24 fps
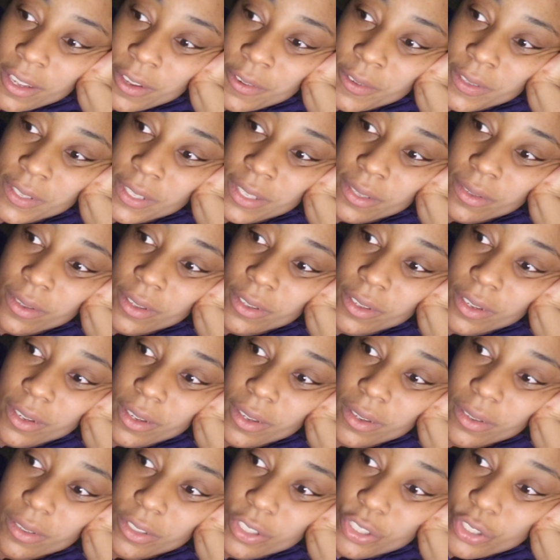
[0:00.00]
It was
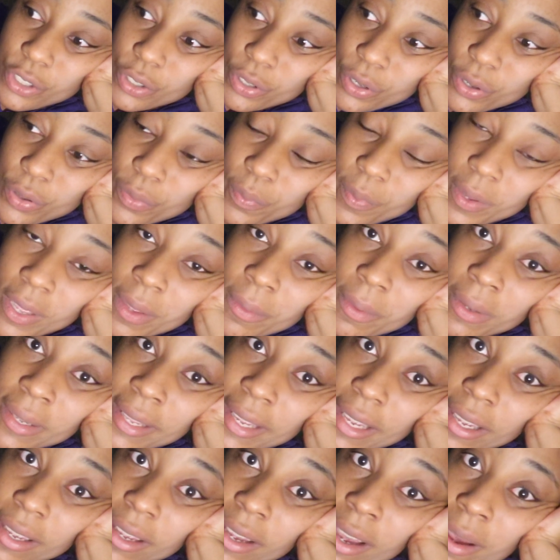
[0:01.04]
2 people,
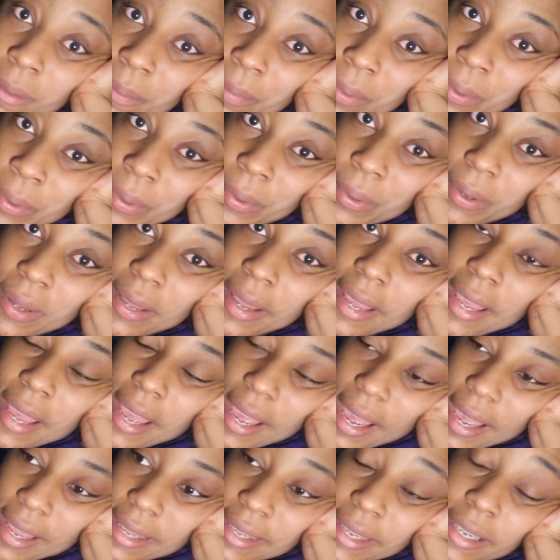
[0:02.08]
like a couple,
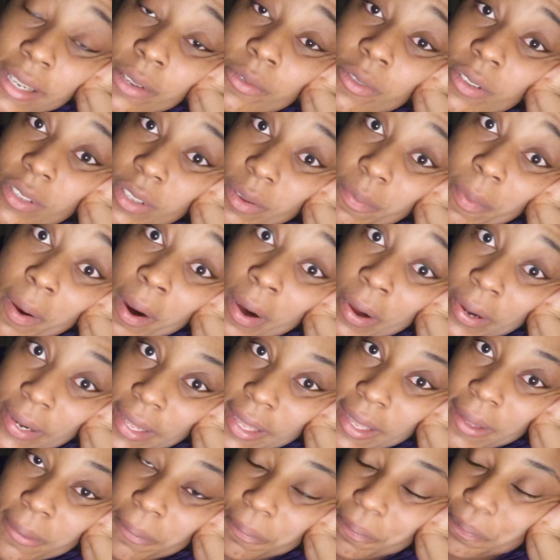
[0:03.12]
and then it was a
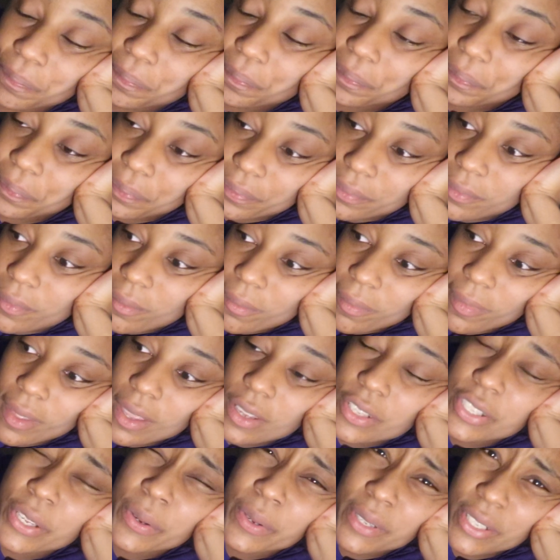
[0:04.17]
party.
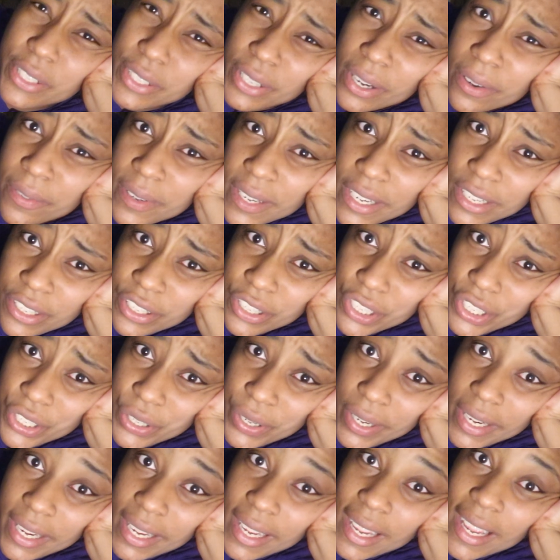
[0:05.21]
So in the server
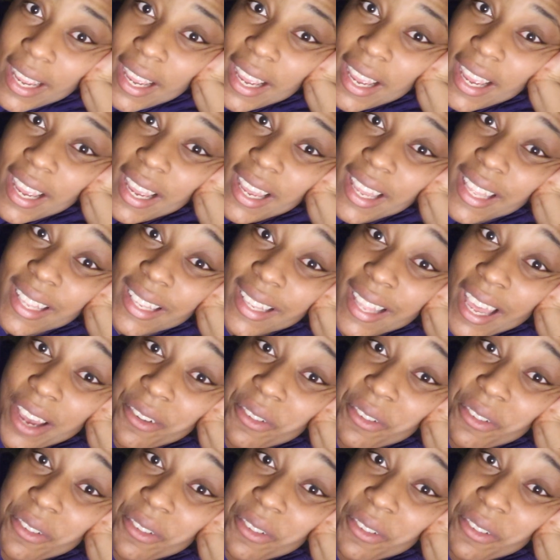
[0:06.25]
industry, that